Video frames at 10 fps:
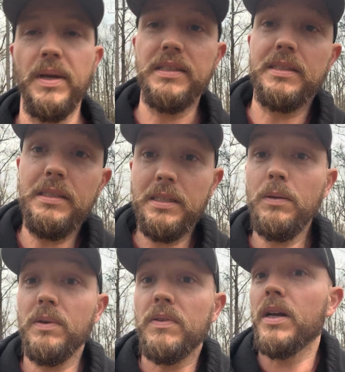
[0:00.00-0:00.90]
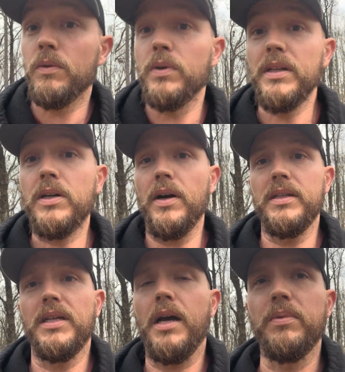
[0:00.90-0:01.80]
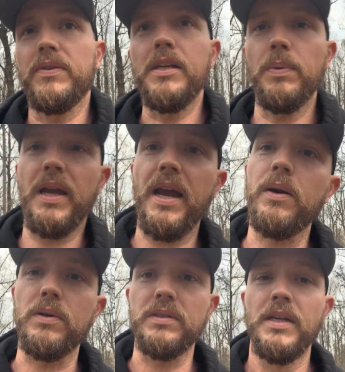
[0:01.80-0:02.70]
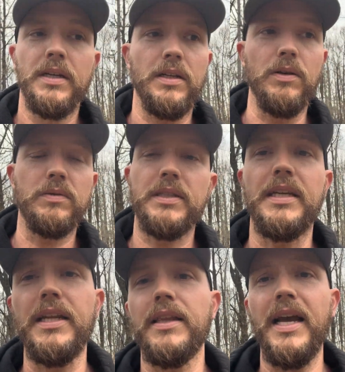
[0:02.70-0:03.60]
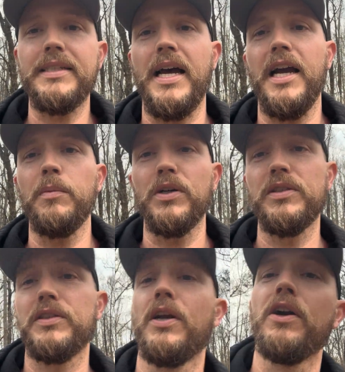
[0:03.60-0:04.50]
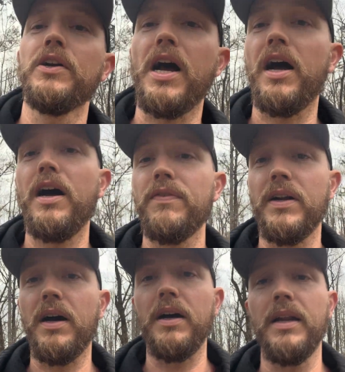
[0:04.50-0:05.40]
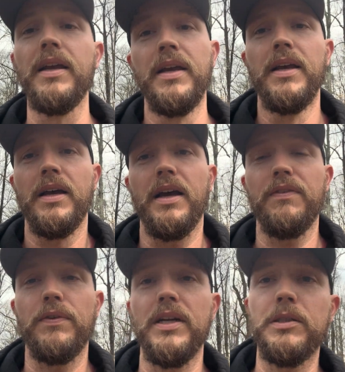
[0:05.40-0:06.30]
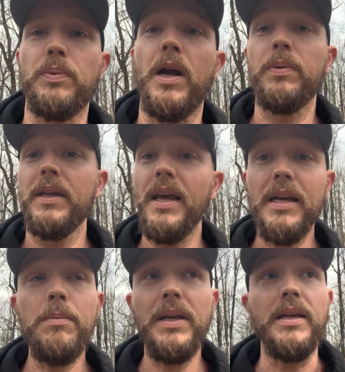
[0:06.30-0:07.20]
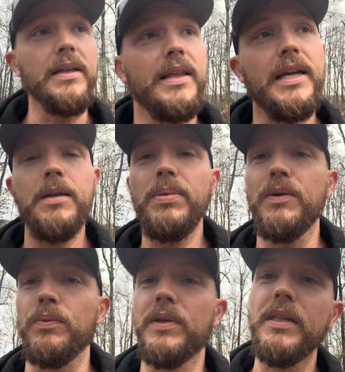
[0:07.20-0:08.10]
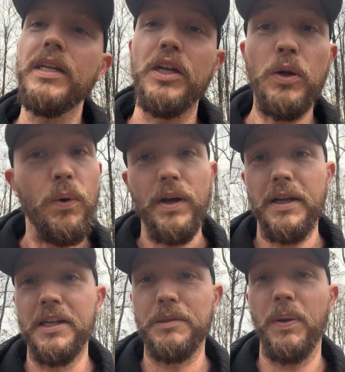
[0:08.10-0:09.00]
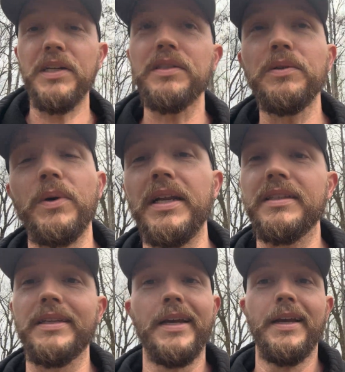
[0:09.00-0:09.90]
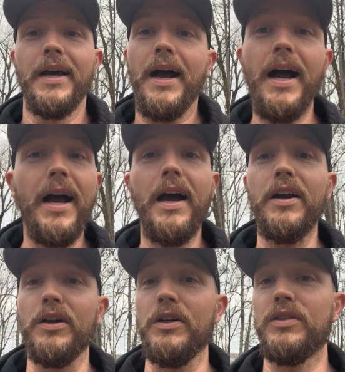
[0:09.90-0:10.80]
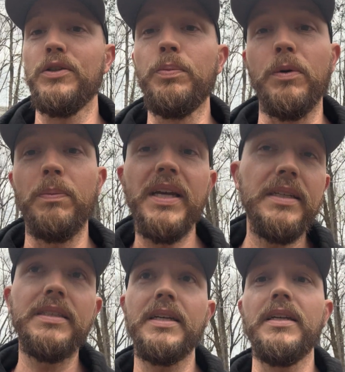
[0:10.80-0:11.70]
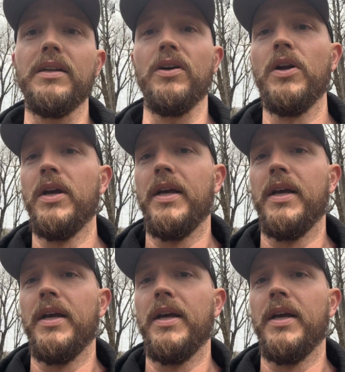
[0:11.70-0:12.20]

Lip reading: And since then, we've done a really great job of keeping hours, getting that timer turned off and on for each property. And that can be really annoying, especially when it's hot or you're super busy, or